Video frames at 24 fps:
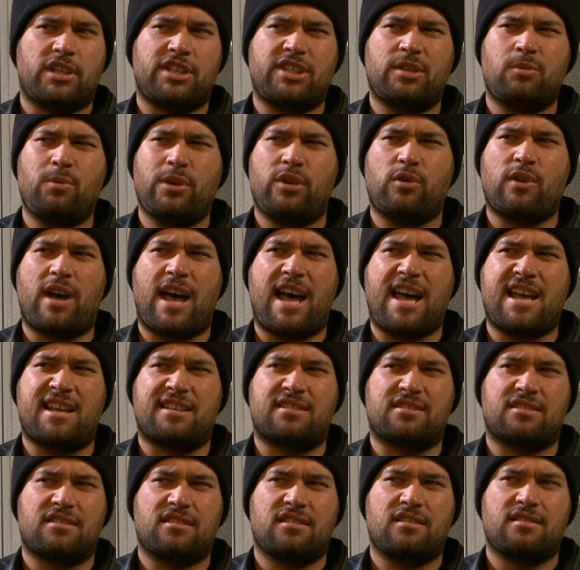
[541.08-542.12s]
I did what you
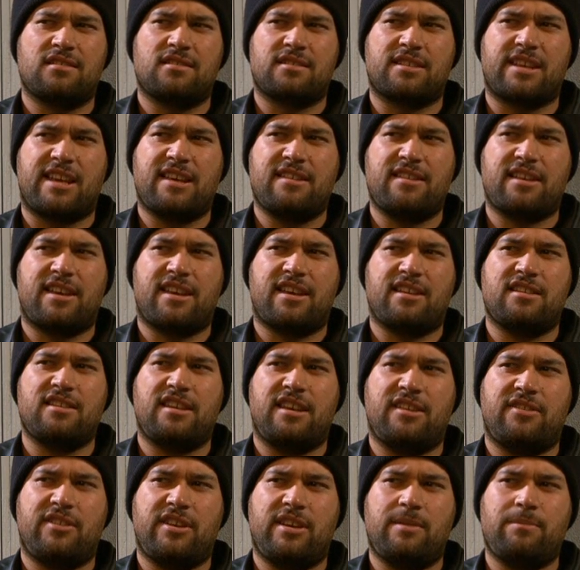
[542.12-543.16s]
asked. Scare the kid
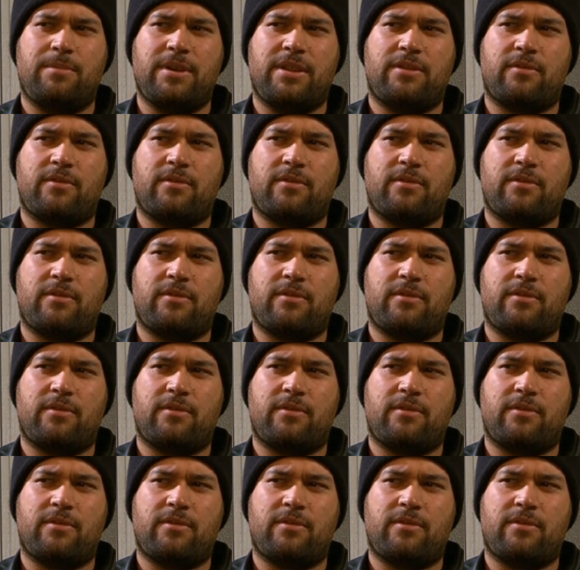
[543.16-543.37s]
and get the